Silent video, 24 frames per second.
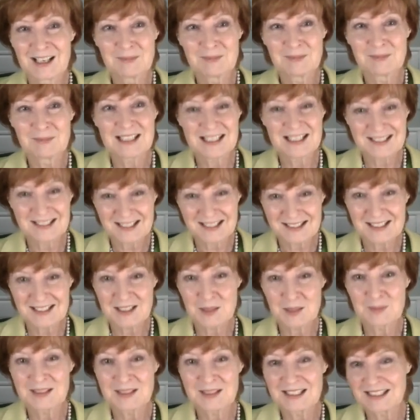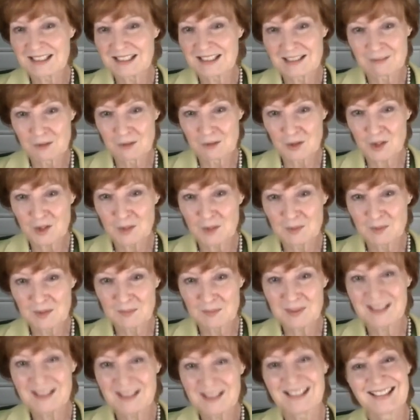Yes, I said at the beginning, they're all human
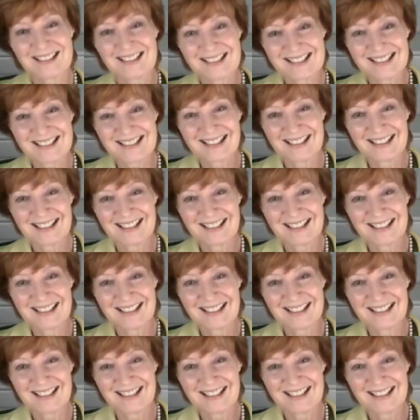beings.